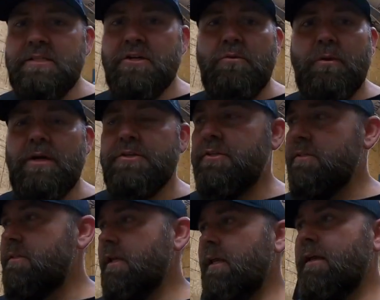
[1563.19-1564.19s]
asking
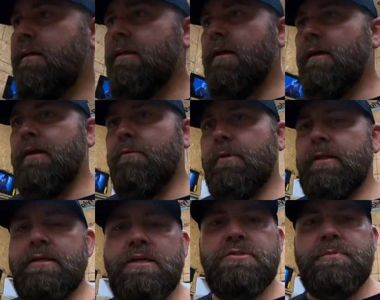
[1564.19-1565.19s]
questions. And it
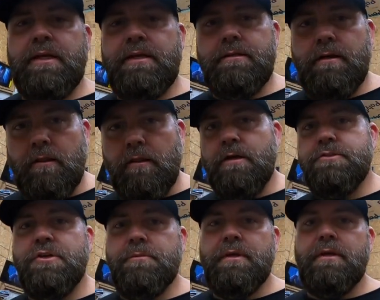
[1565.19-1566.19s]
really does mean a
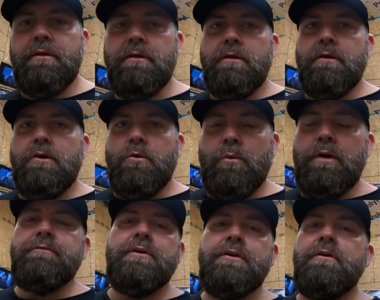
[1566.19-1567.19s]
lot to me
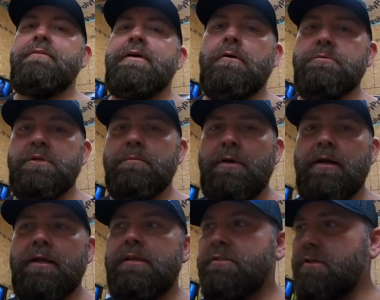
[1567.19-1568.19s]
whenever I know I've helped
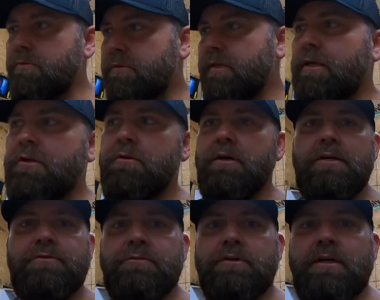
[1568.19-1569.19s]
somebody. So thank you
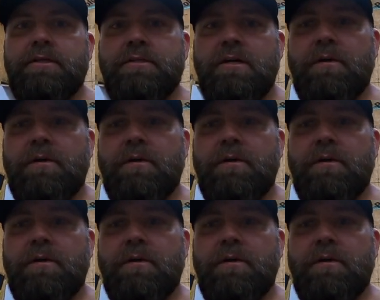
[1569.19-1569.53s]
guys for your nice